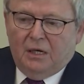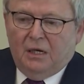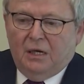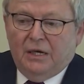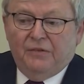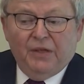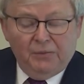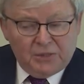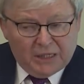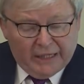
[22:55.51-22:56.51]
If that
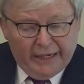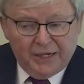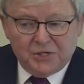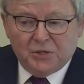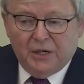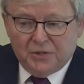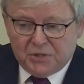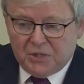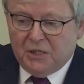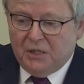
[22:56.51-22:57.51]
was the case, you're going to
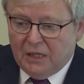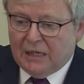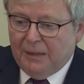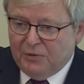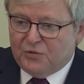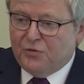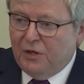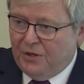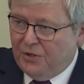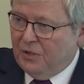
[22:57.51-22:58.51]
see a couple of
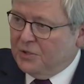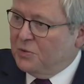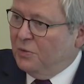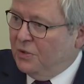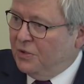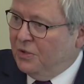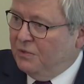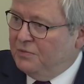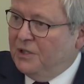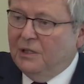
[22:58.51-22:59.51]
trillion dollars worth
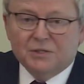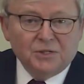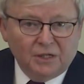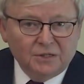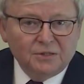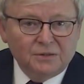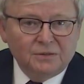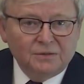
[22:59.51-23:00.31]
of delistings.